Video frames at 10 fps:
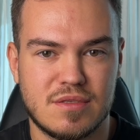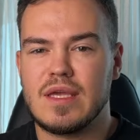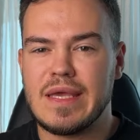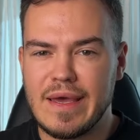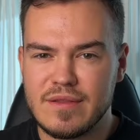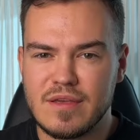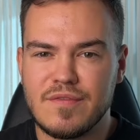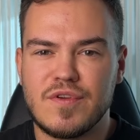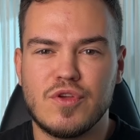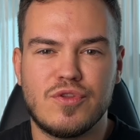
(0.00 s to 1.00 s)
Yet,
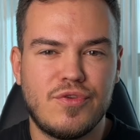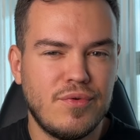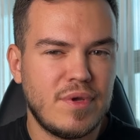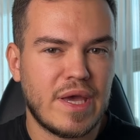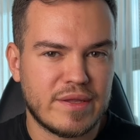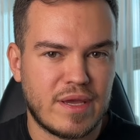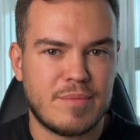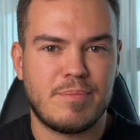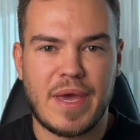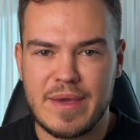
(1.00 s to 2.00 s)
if you do get a
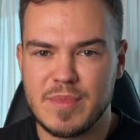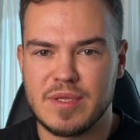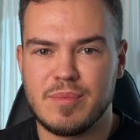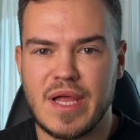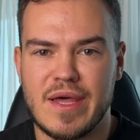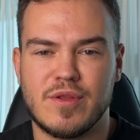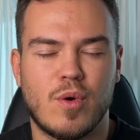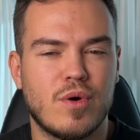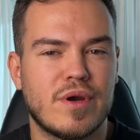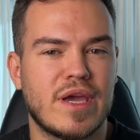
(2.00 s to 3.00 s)
payment plan
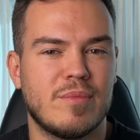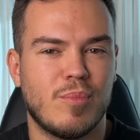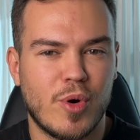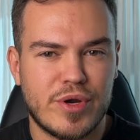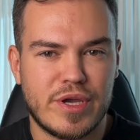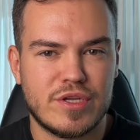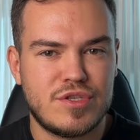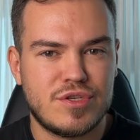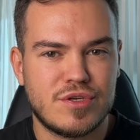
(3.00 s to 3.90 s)
or a mortgage,